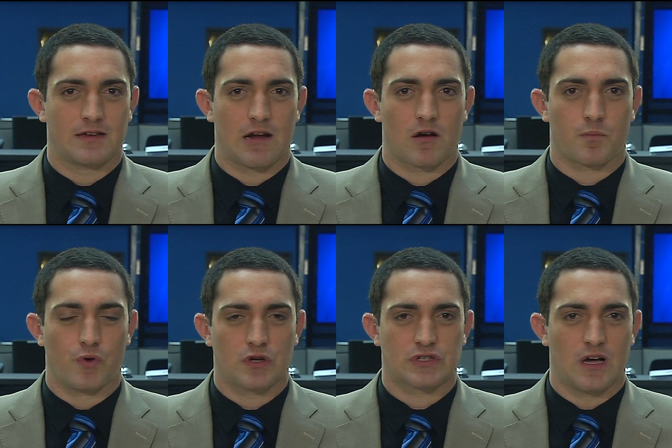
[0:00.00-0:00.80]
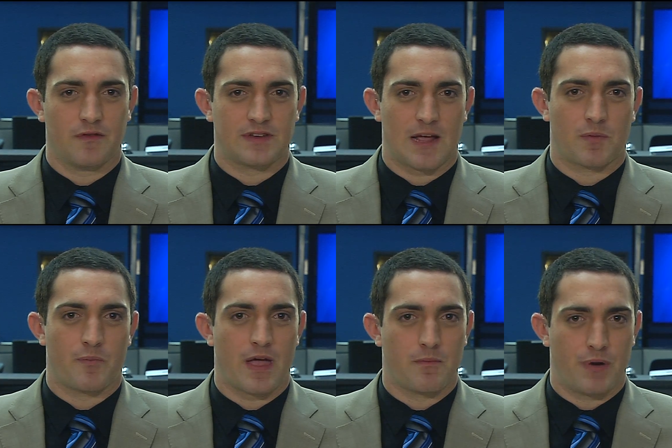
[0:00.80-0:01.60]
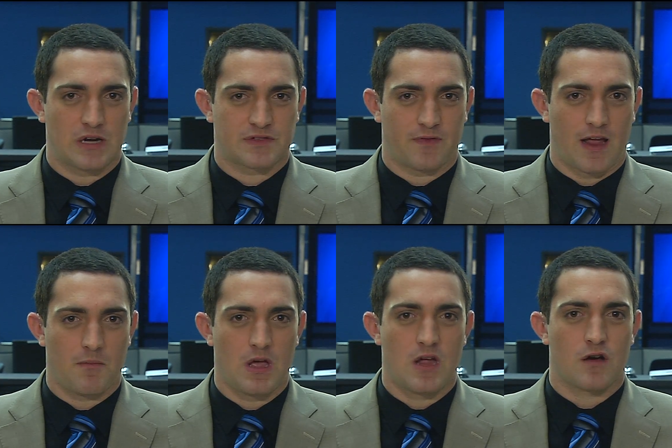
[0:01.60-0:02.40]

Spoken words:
Derek Brooks of Tampa Bay Bucks fame,